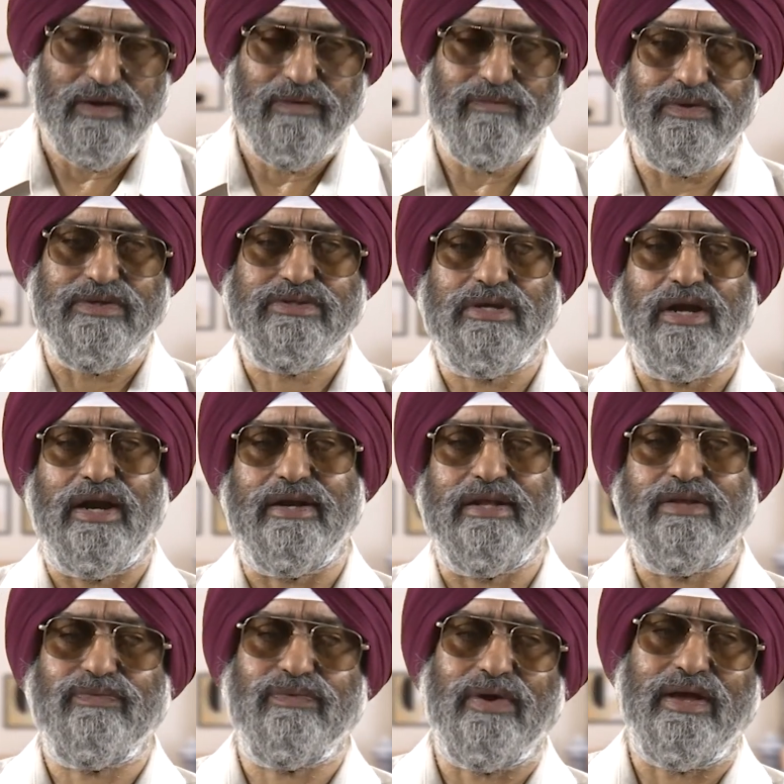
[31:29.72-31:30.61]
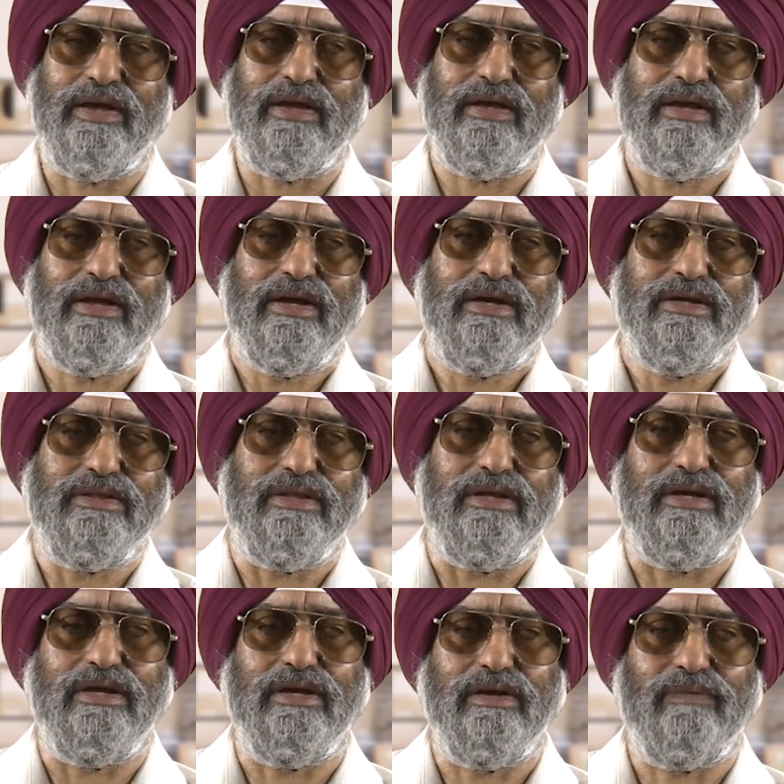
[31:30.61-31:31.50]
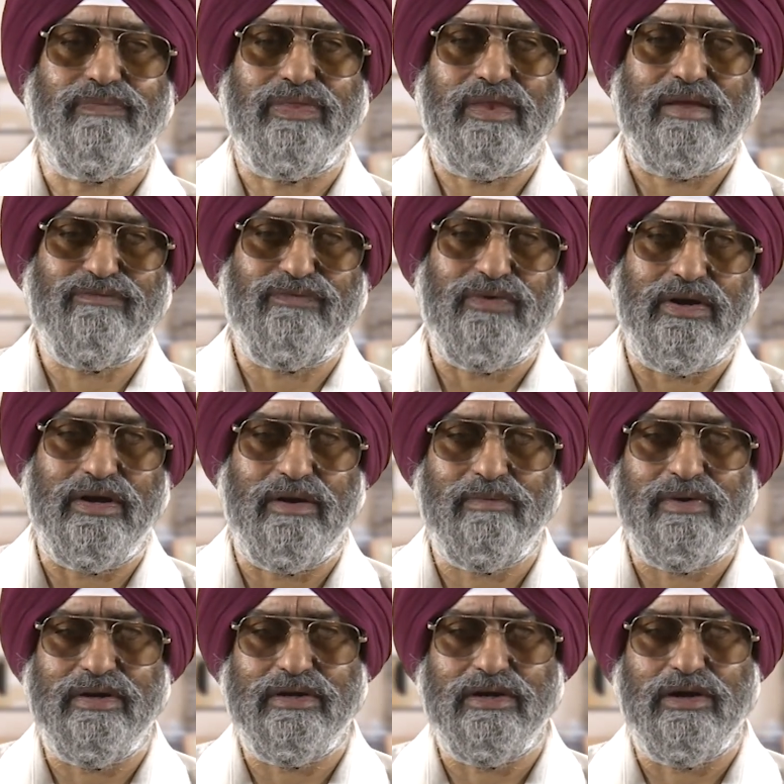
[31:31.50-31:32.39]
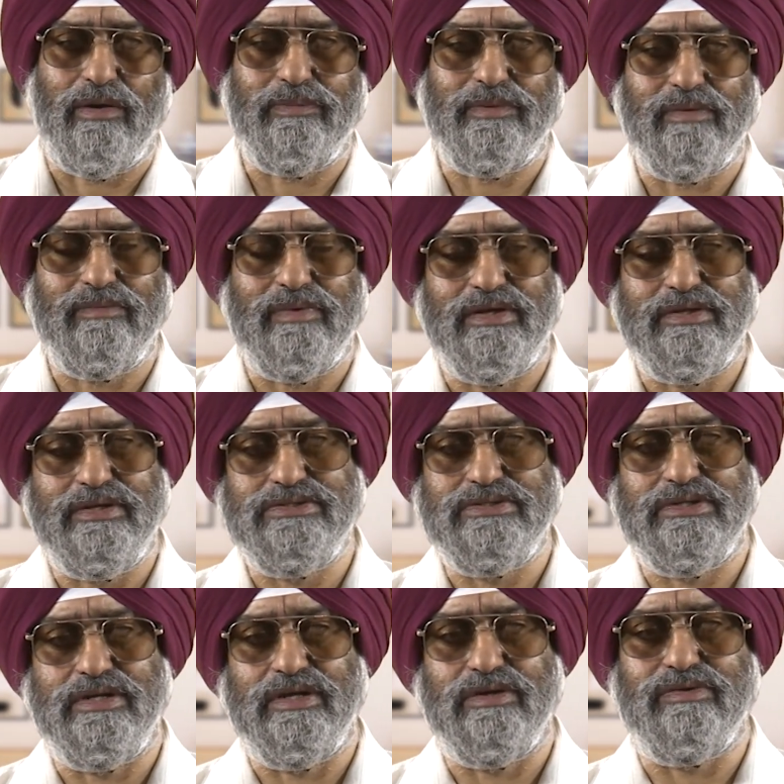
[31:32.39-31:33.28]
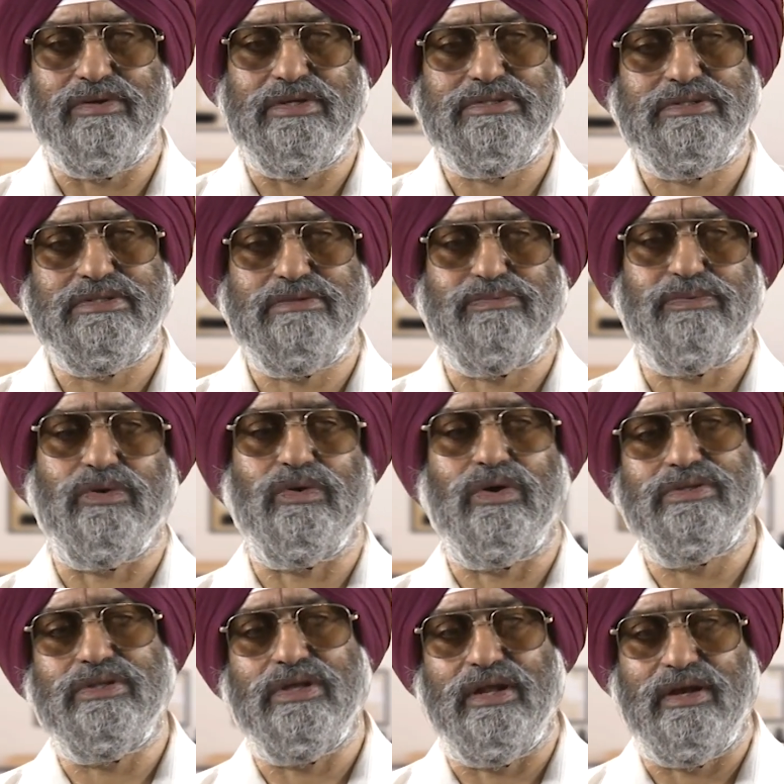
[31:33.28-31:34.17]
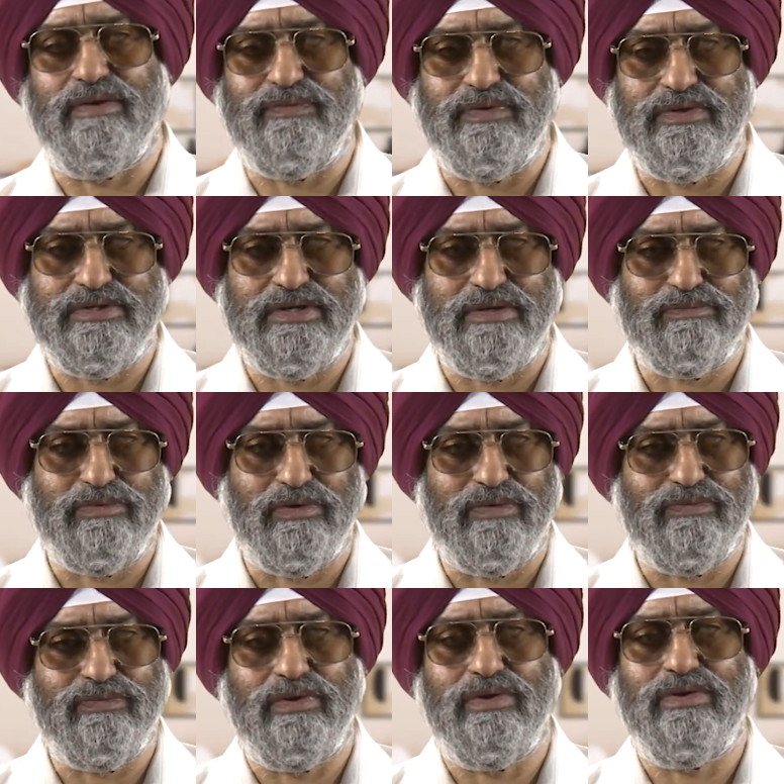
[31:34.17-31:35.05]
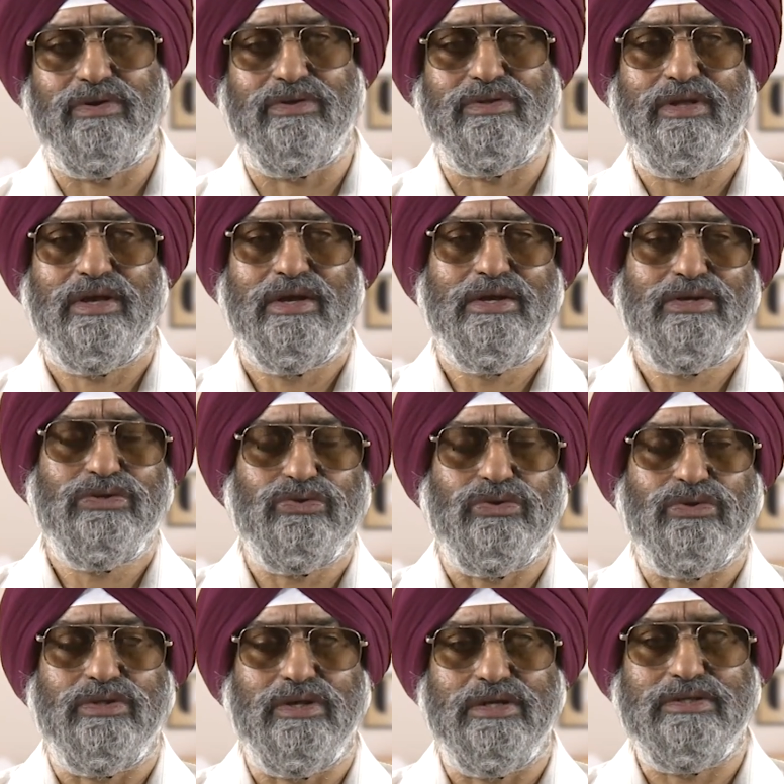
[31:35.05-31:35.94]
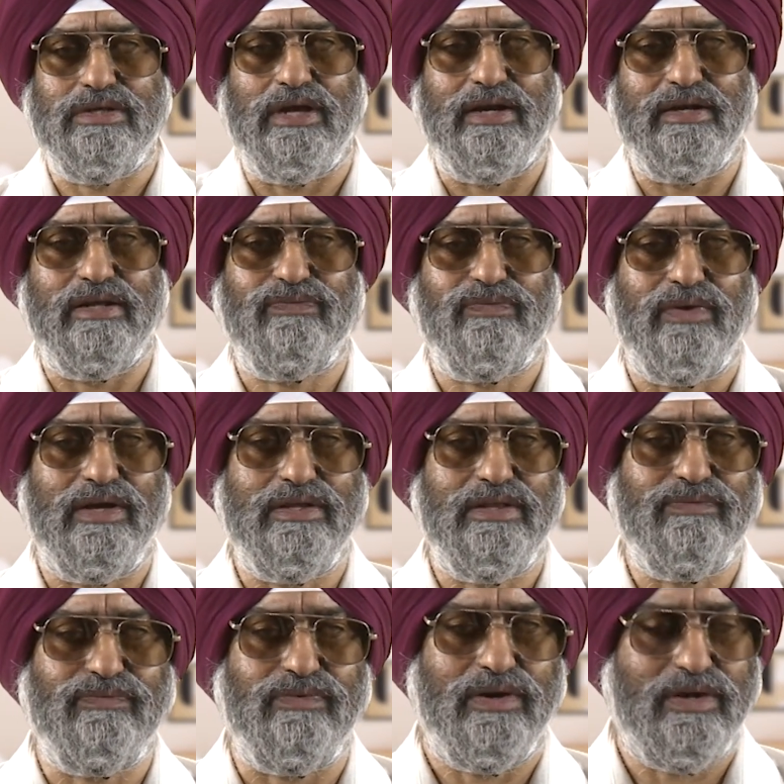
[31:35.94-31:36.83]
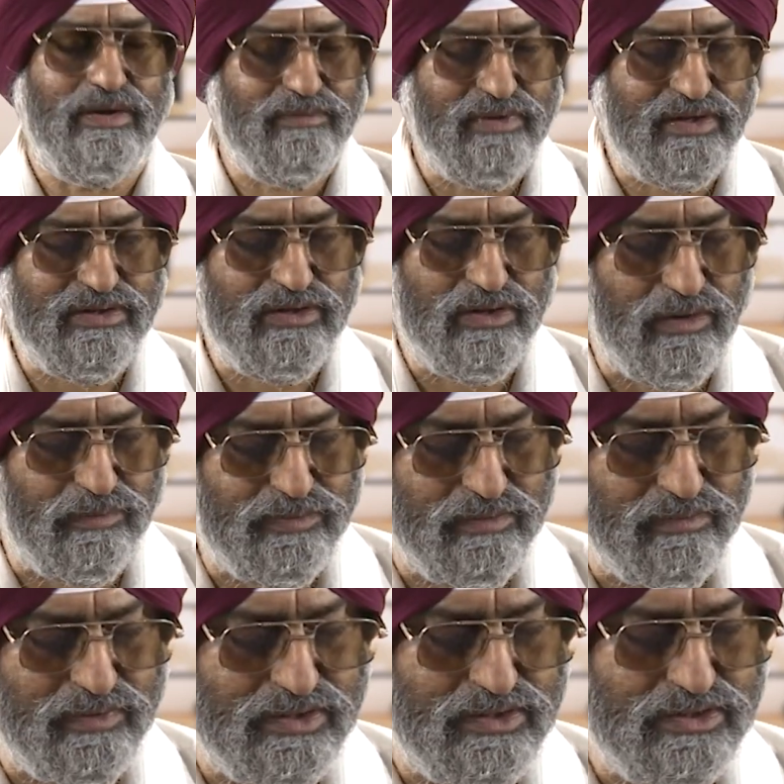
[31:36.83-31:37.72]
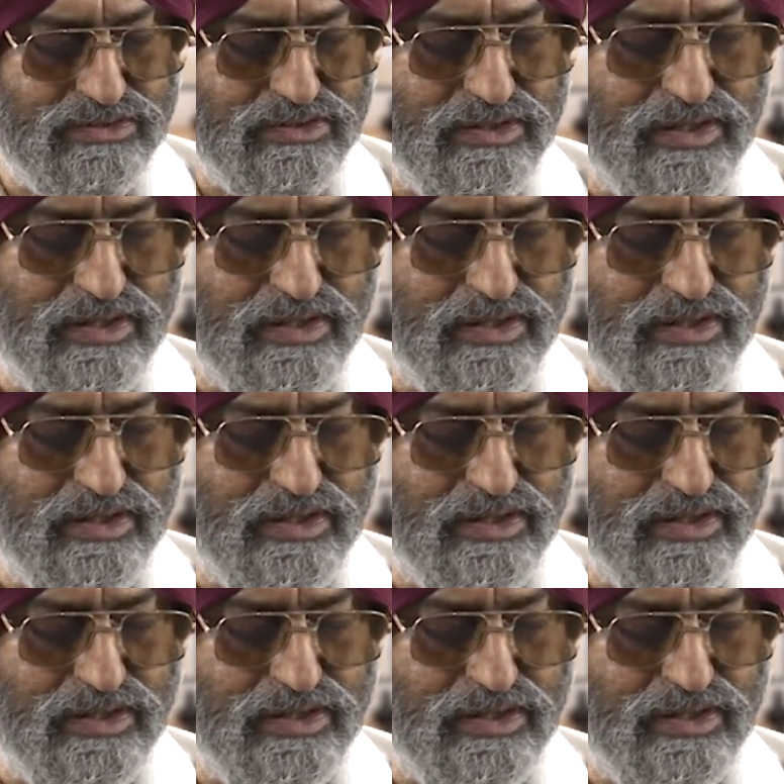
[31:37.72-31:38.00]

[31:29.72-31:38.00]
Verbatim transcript: which satisfy the fundamental optimization equations because they are efficient portfolios. So, they satisfy the fundamental optimization